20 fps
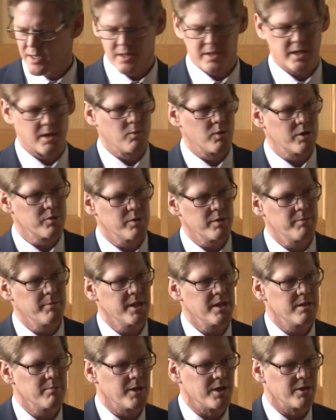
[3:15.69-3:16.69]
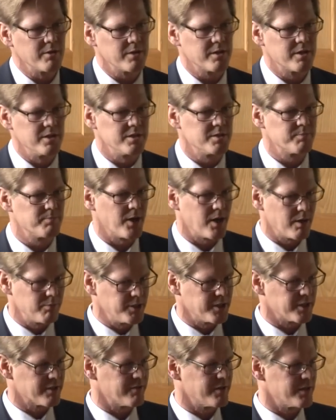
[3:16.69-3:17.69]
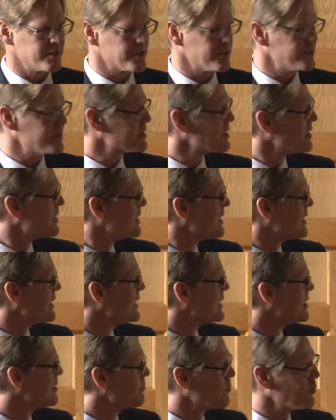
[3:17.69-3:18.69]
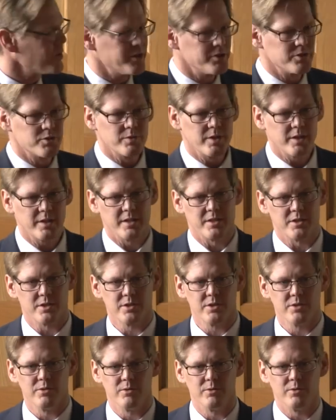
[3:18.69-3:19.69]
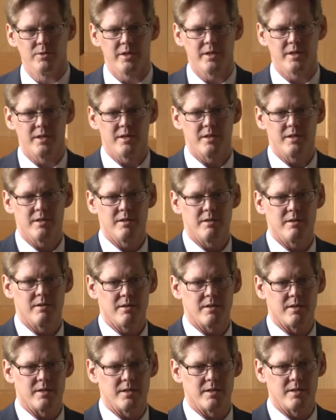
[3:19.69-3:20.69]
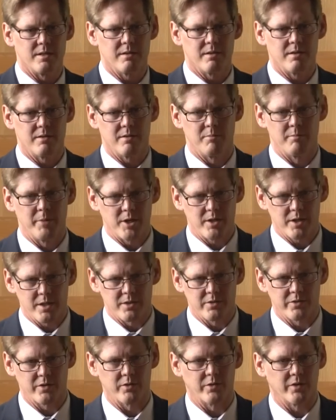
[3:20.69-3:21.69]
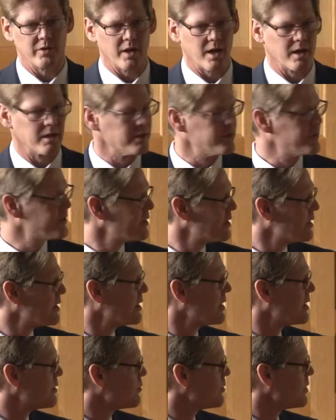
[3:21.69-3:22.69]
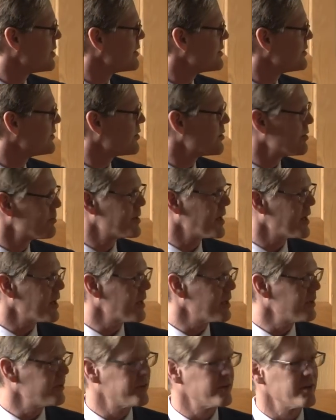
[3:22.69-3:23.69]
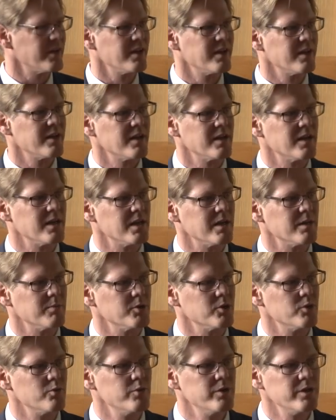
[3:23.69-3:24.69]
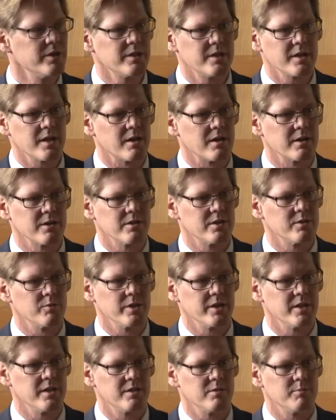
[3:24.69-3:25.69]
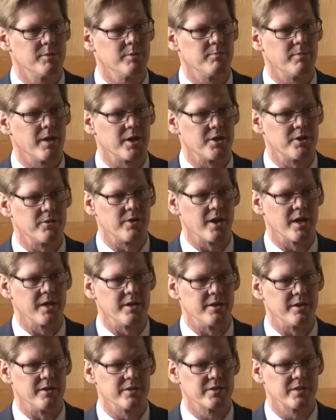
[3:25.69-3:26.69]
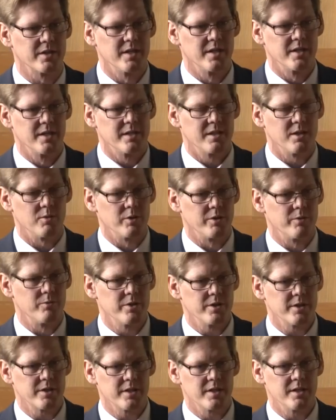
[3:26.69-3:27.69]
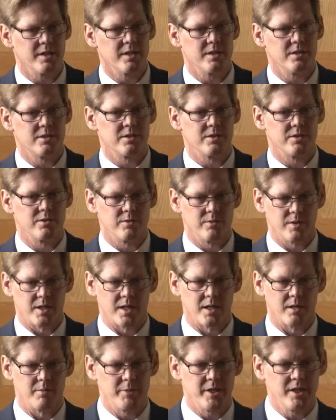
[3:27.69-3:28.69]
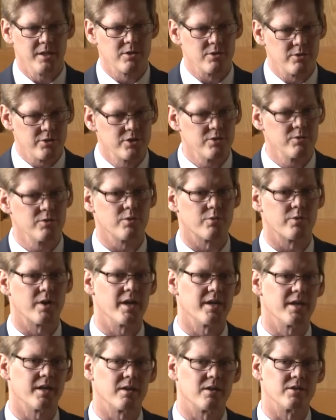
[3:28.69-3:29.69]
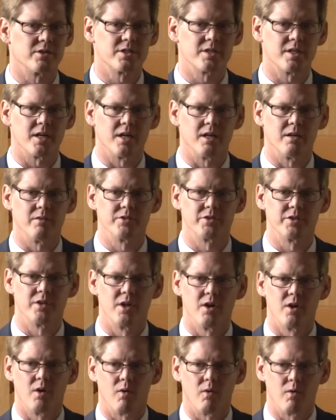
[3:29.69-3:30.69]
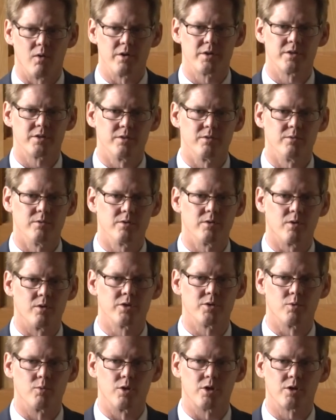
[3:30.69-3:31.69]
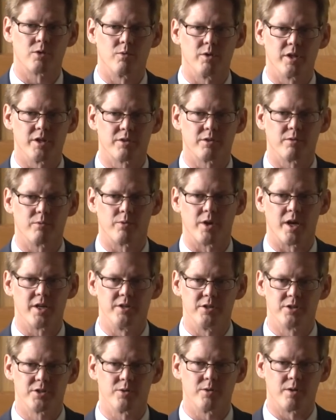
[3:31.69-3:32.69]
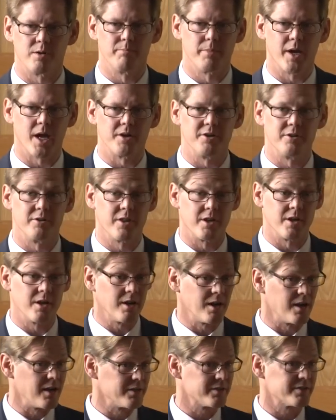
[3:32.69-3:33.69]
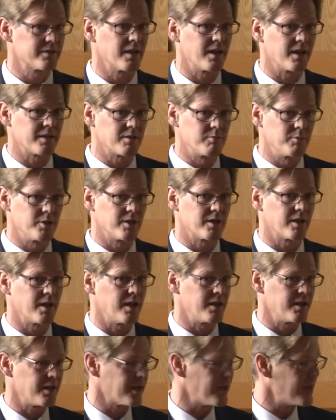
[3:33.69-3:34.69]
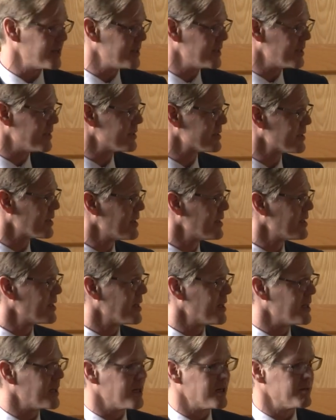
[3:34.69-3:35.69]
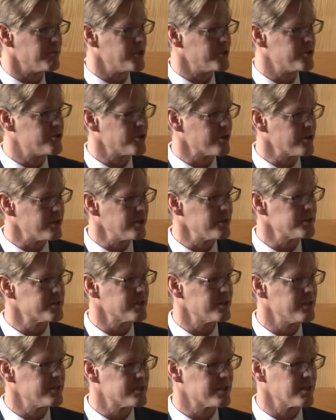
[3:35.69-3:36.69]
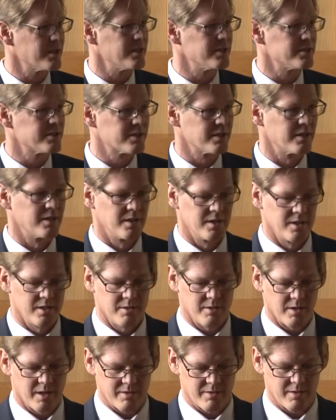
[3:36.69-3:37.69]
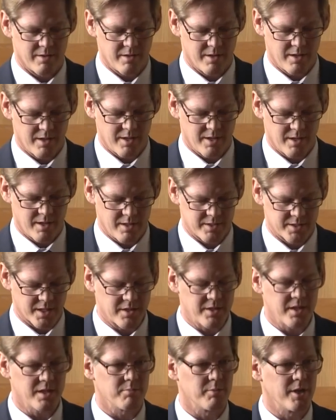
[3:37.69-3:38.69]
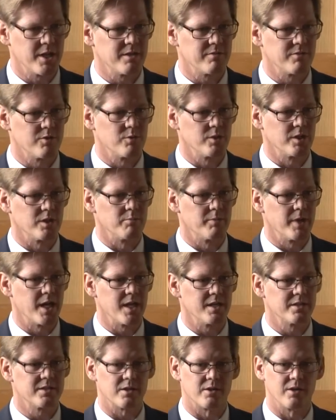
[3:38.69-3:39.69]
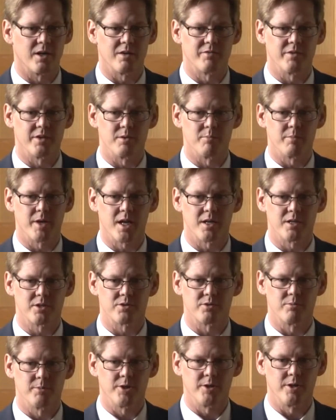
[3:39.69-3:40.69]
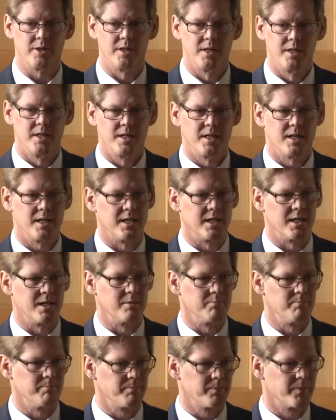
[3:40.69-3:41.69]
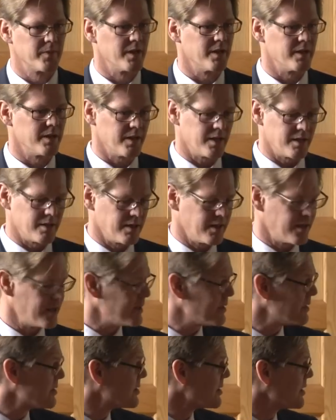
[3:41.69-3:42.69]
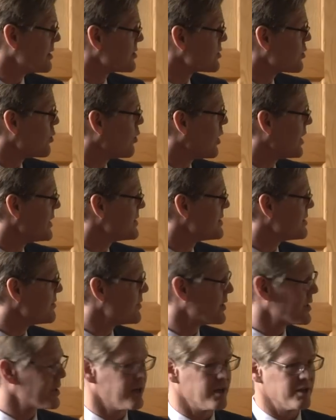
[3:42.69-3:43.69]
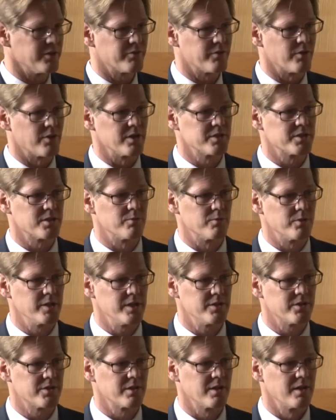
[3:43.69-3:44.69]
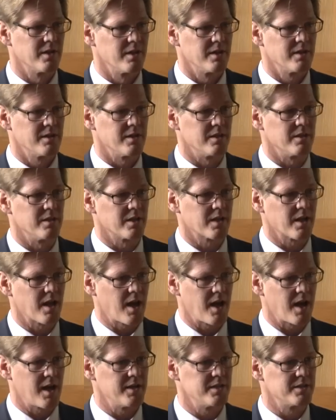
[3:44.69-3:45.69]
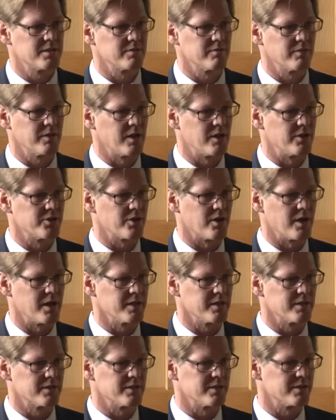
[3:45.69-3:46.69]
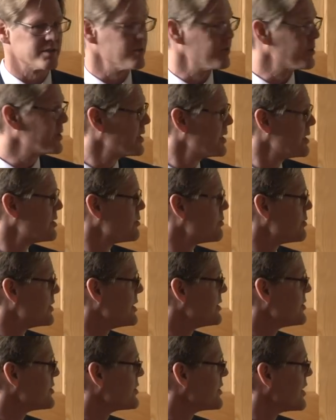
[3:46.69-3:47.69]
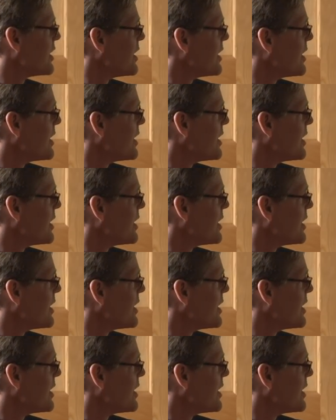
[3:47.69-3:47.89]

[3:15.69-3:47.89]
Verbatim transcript: Okay, what do we mean about these public visions? Um, well, there's really two in uh, American sociology, and, and, one is Herb Gans, um, who really argued that we need to be better writers, that we really need to um, either do the writing ourselves or to, or to work with writers who are better than us at communicating ideas. Um, the journals, as, as, as eh, I think many of you will lament, are often impenetrable, um, and, and, and it's, it's quite difficult for us to reach the, the kinds of large audiences that we need to reach.